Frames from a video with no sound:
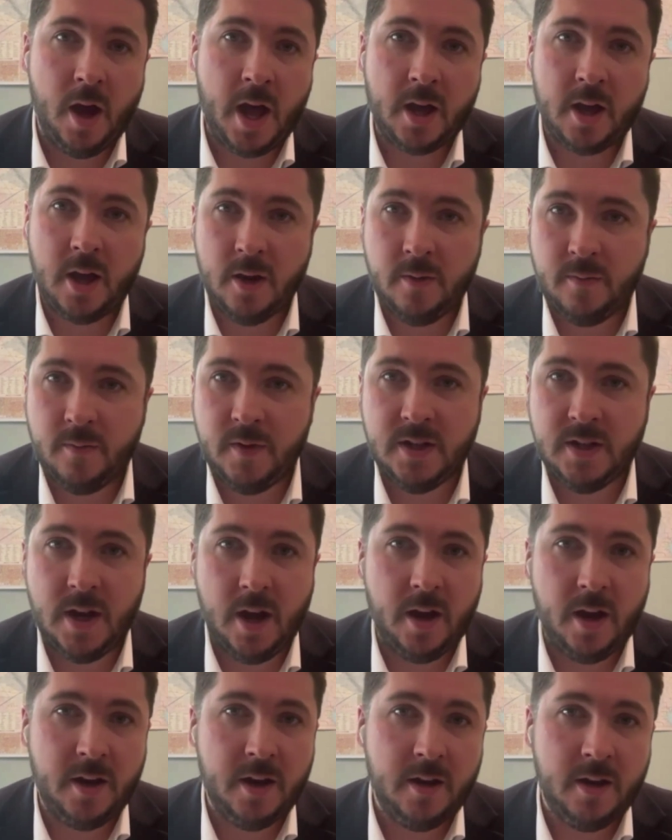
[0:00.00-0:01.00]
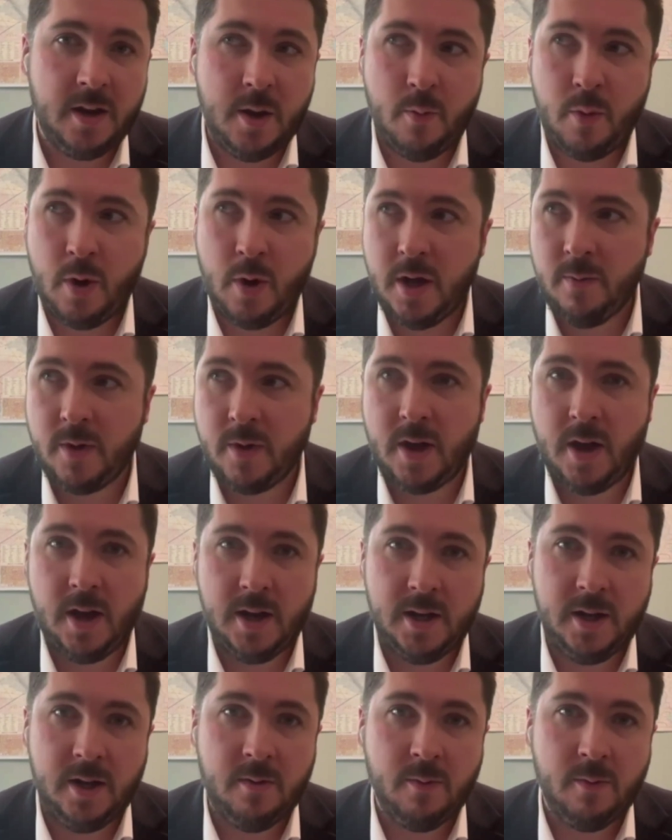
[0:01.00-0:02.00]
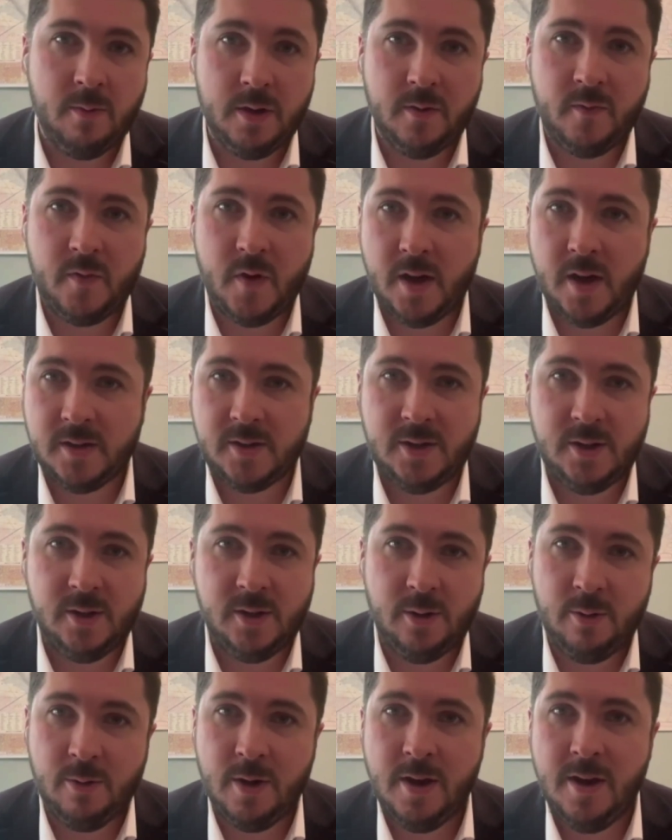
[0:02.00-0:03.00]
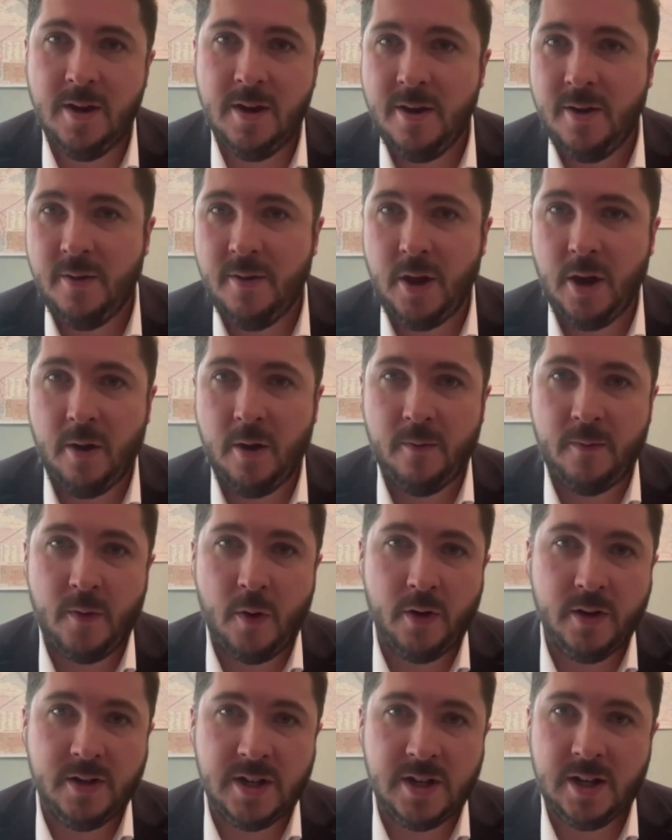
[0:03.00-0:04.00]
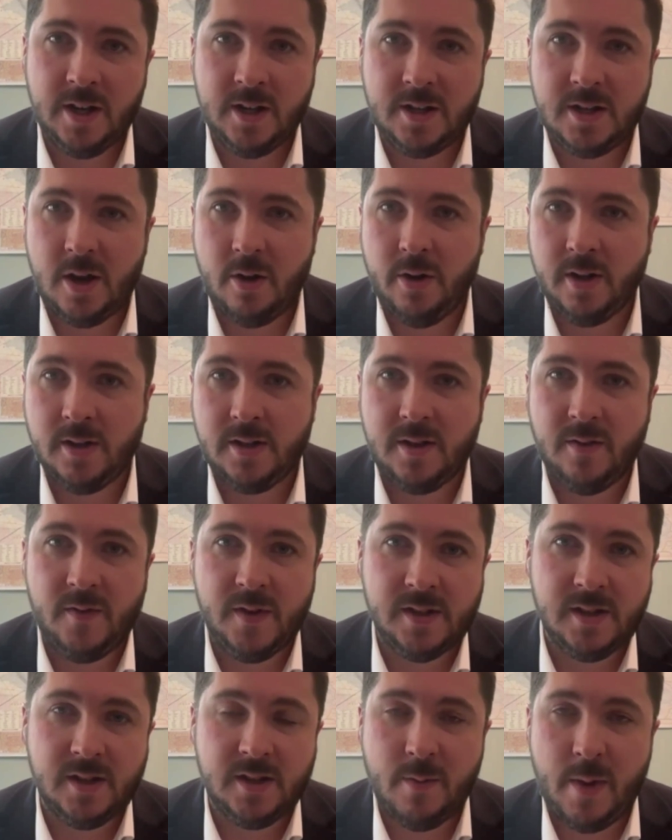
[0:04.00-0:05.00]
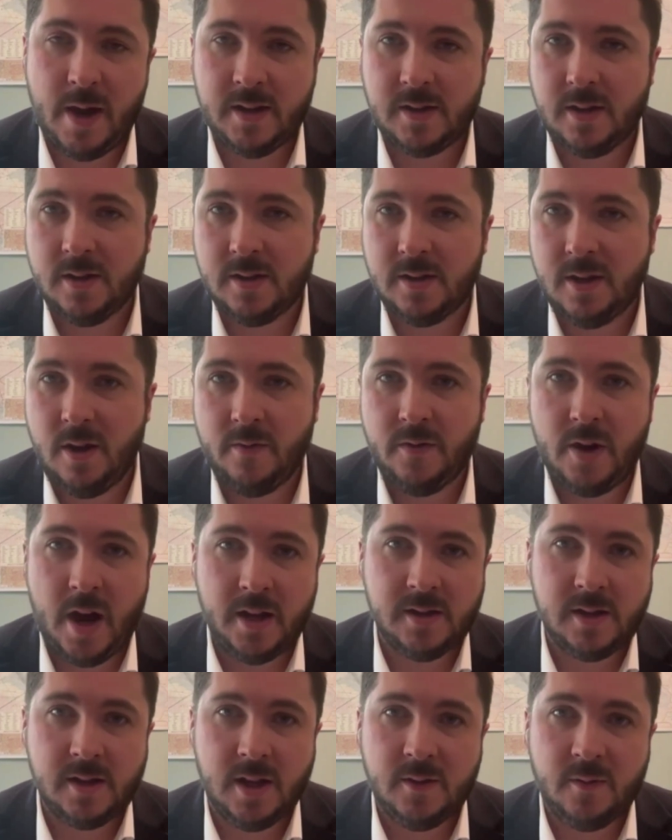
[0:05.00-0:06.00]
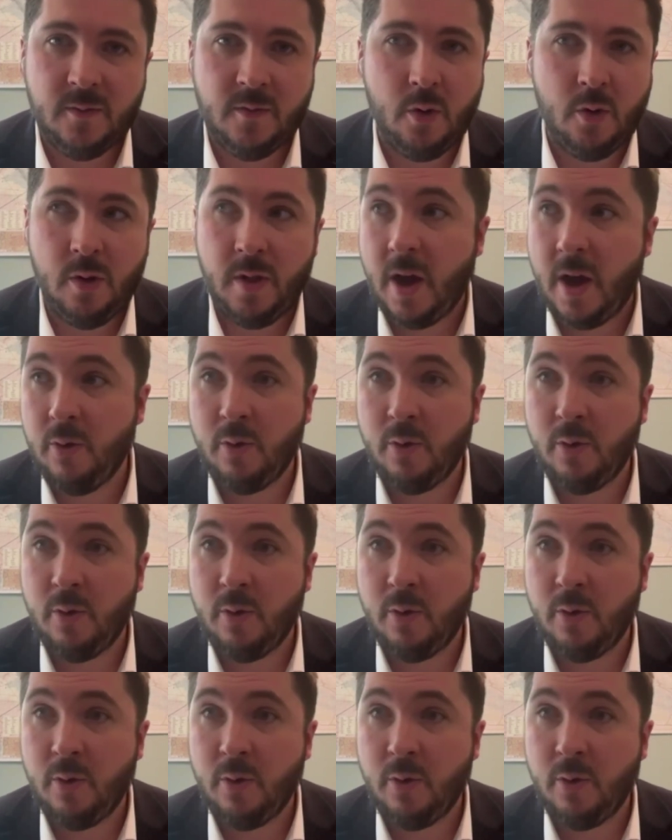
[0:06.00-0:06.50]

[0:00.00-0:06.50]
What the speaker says: Hakan Fidan and Ibrahim Kalin were the first two, foreign dignitaries to visit Damascus after Assad's fall.